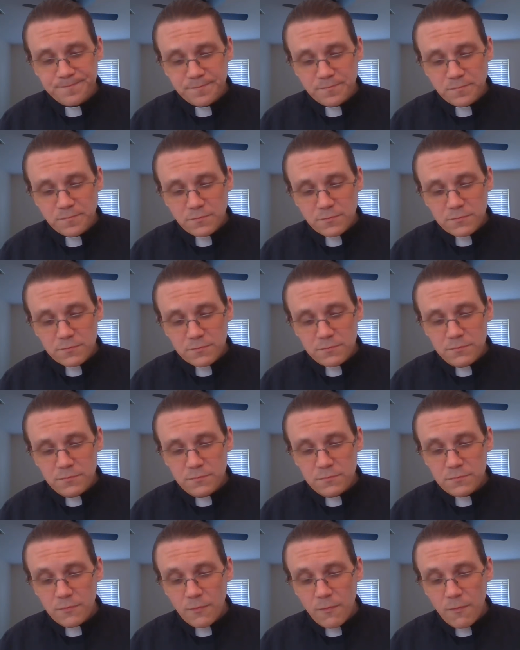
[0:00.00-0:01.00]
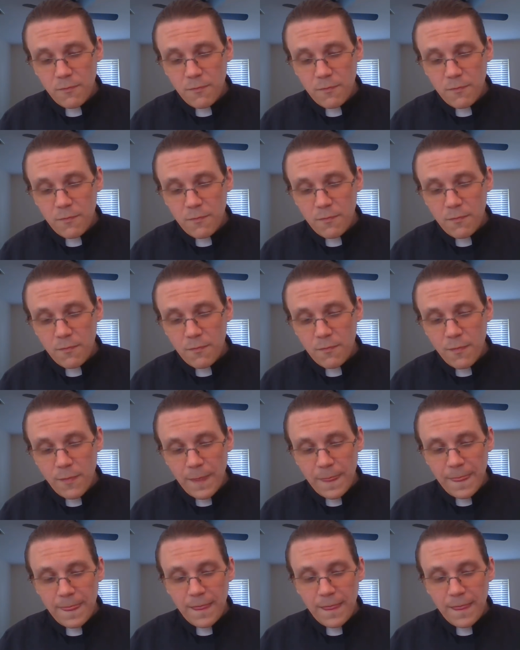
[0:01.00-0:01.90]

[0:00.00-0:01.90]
Nobody speaks.